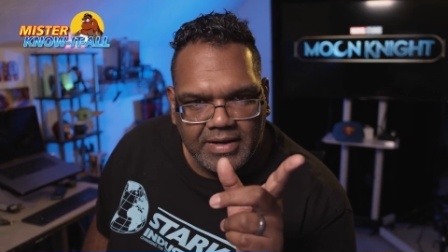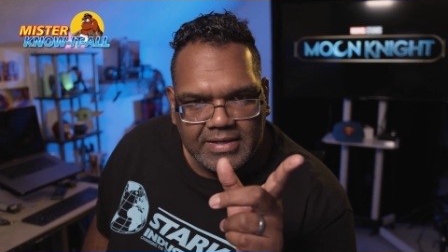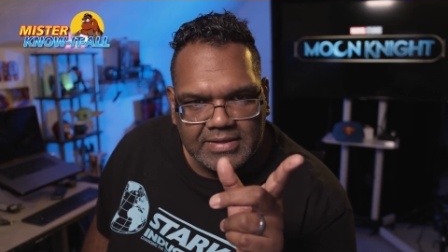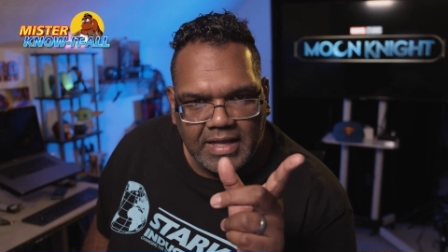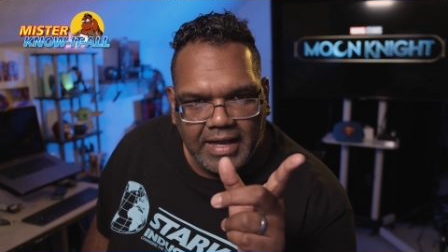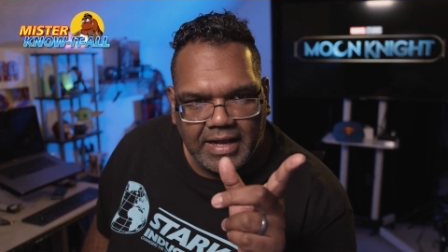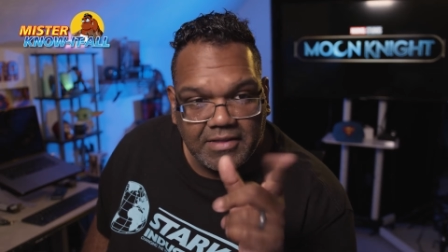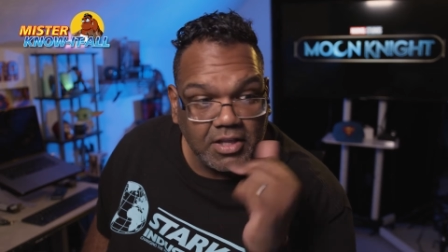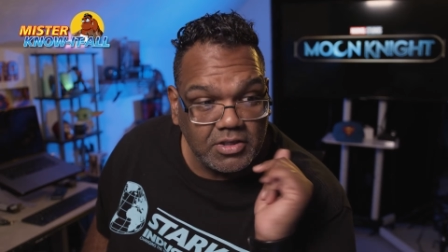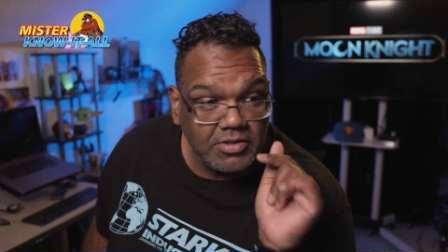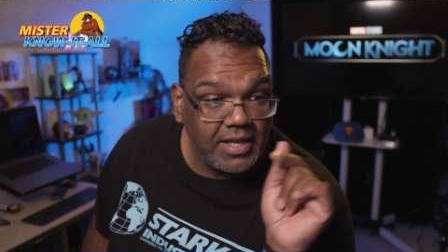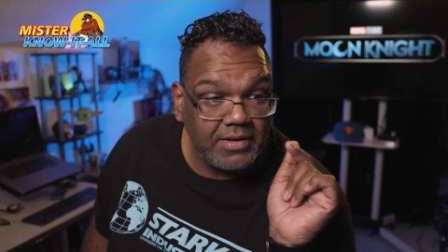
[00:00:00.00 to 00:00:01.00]
and he's like, I
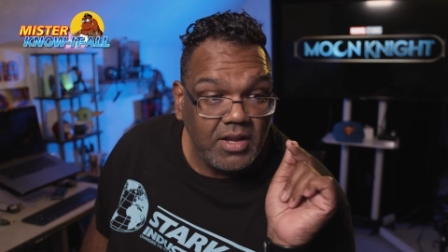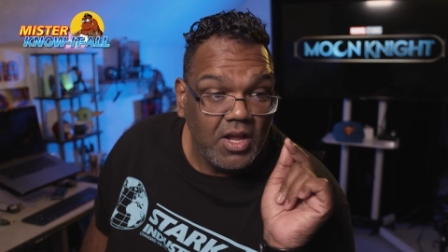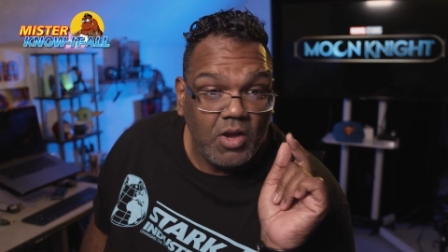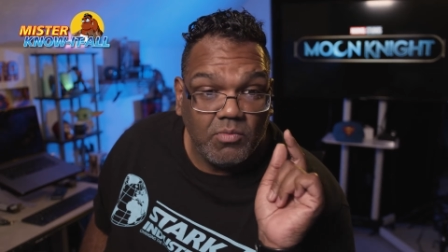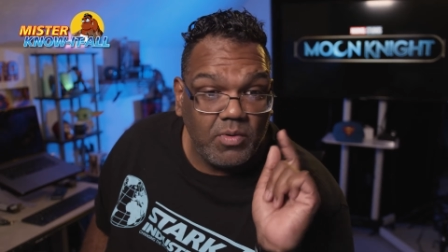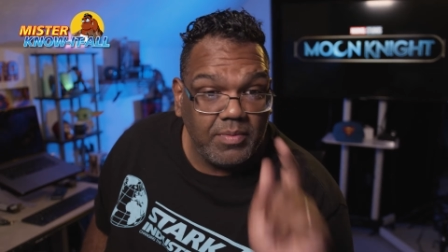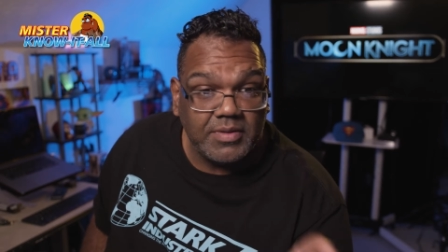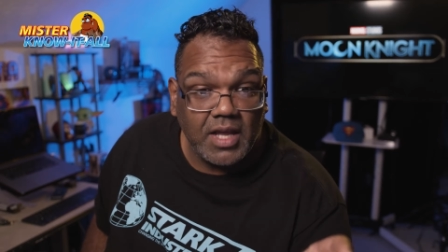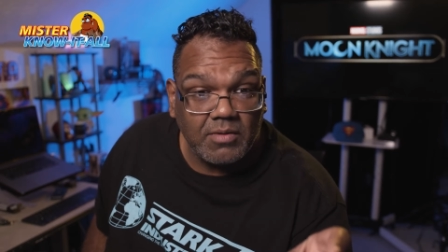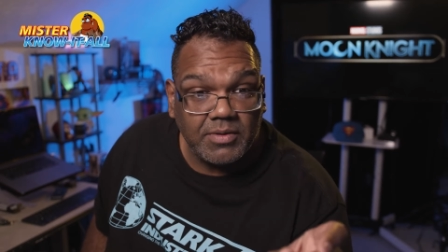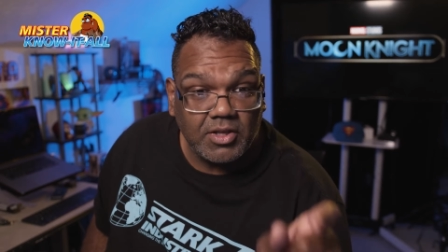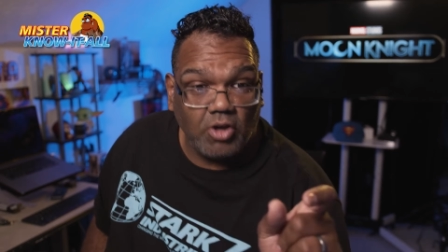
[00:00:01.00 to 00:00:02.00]
thought you said when we were
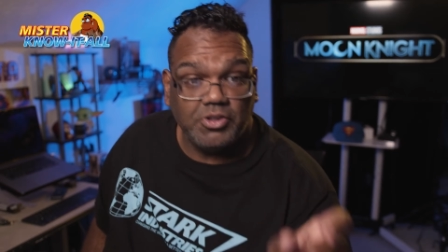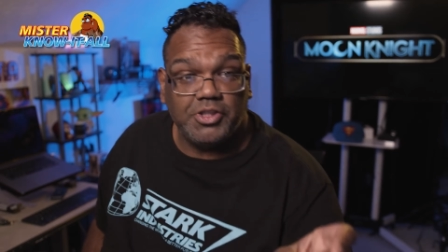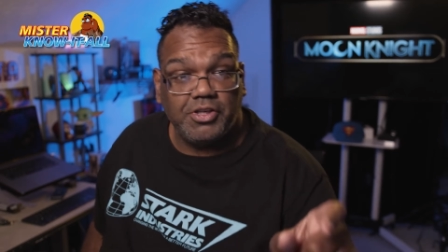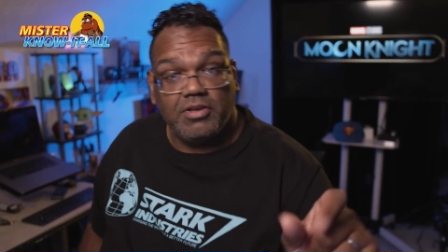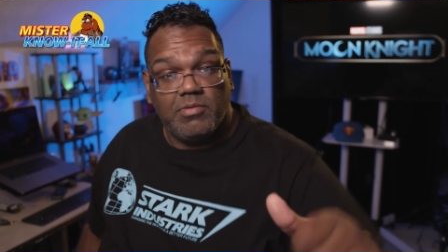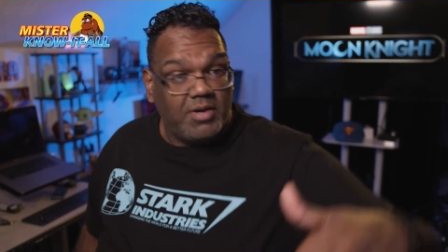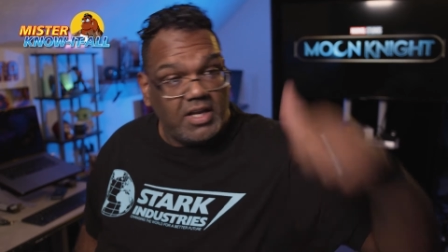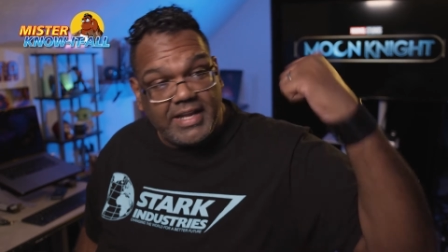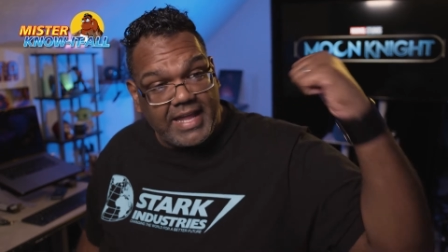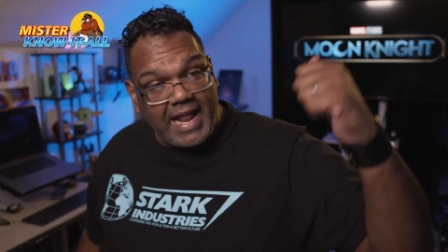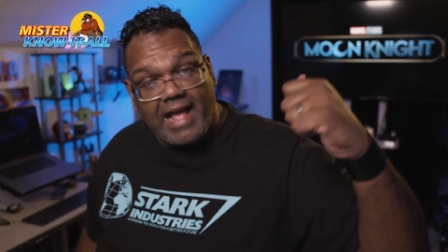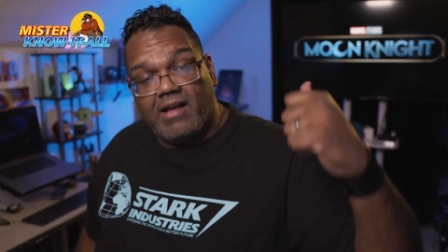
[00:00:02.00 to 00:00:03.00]
done with Khonshu, you were going to
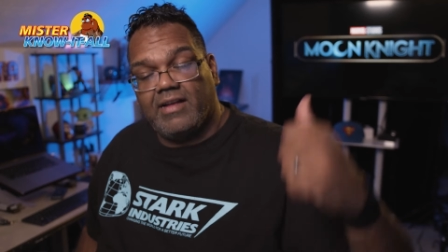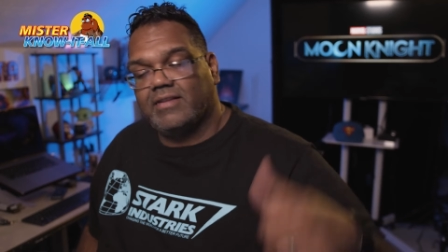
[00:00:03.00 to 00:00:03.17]
get out.